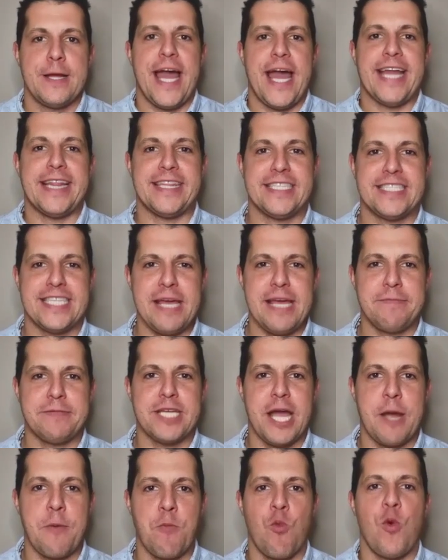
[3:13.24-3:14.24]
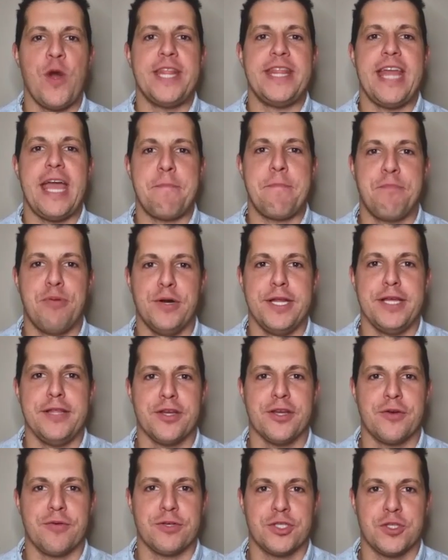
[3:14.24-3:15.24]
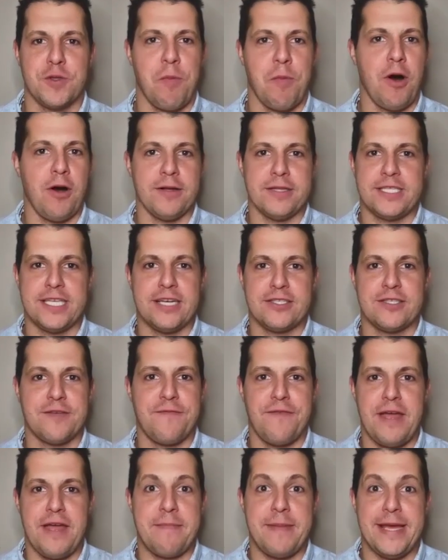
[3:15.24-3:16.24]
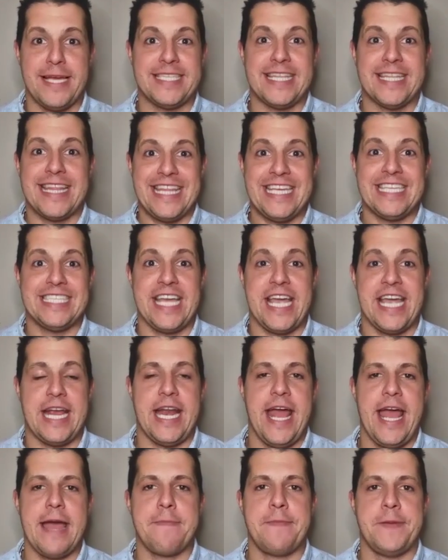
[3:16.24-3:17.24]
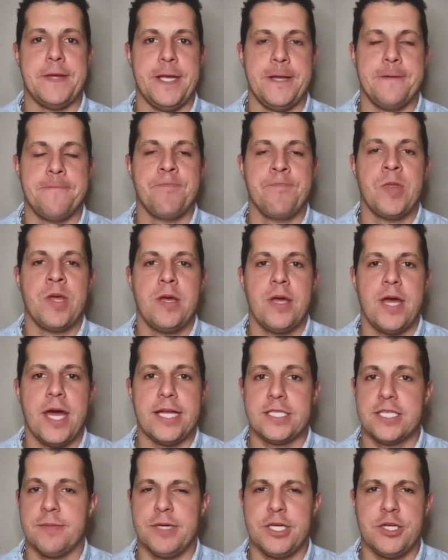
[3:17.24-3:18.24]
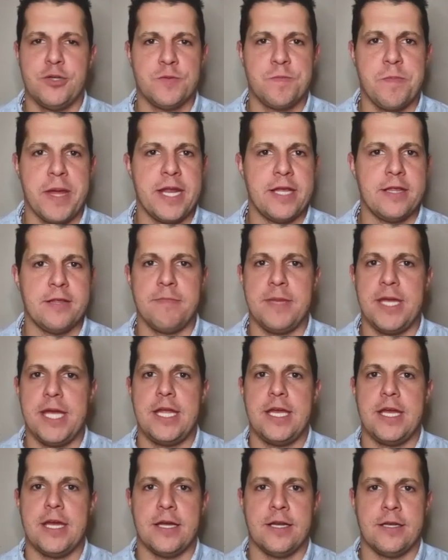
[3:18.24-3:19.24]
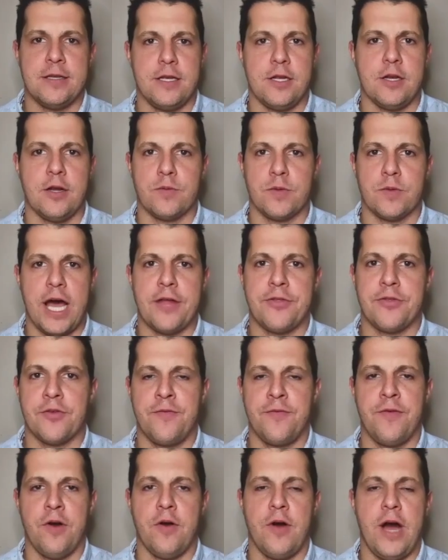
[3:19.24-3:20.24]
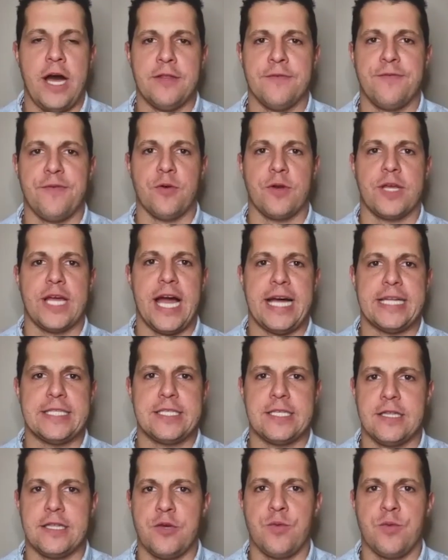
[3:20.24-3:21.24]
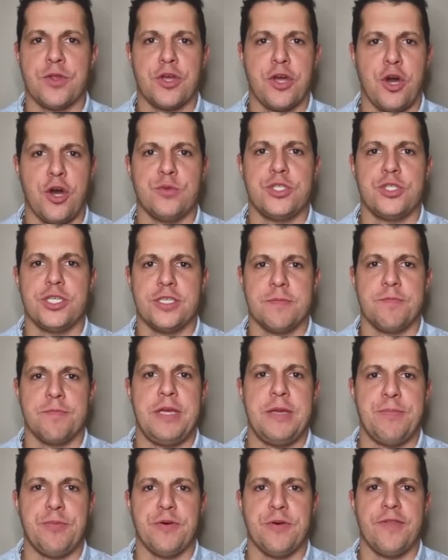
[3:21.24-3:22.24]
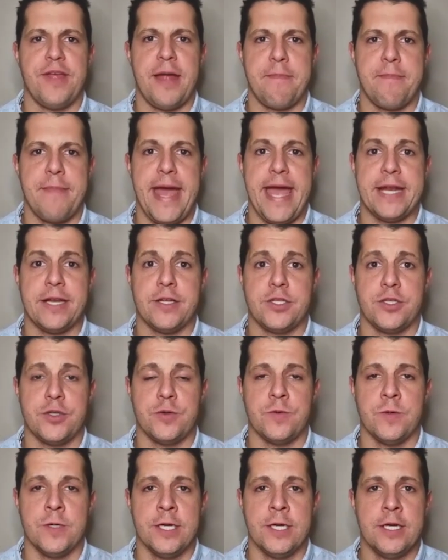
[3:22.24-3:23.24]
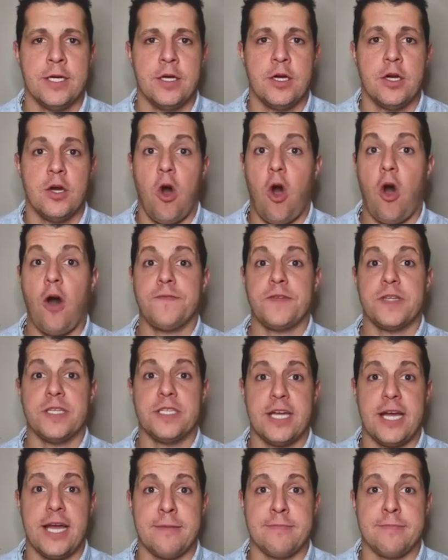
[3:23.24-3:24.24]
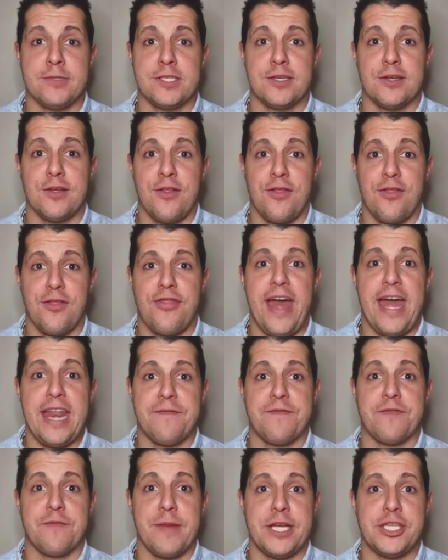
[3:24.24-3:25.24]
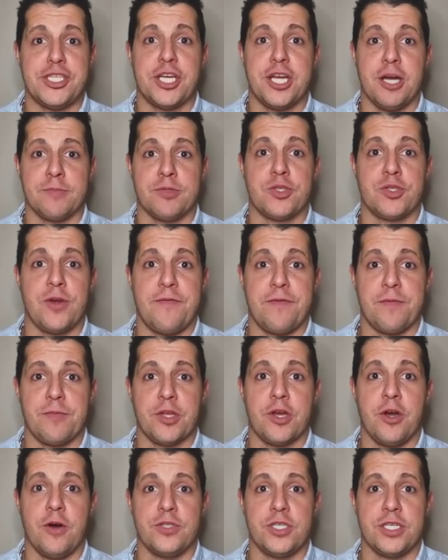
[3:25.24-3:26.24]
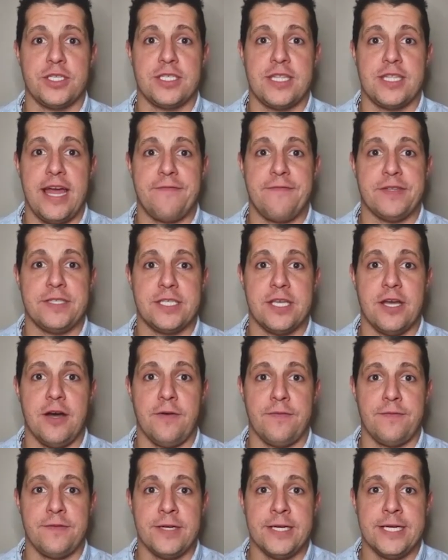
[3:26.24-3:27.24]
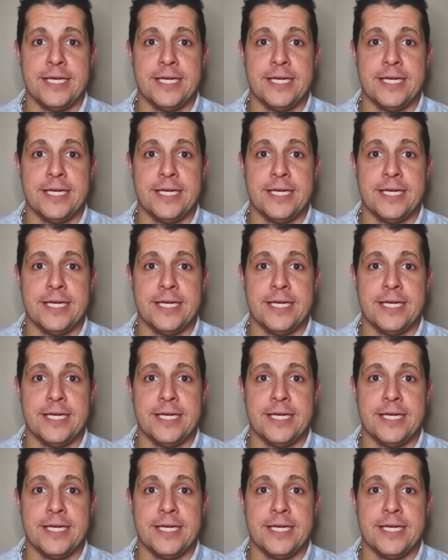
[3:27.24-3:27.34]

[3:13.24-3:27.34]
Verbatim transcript: At the same time, when they put in the crystal ball, it tells the fan base, this ain't happening. And as somebody who's been in the media and, you know, on the phone constantly with coaches and people of that magnitude, oftentimes that information comes straight from the coaching staff itself.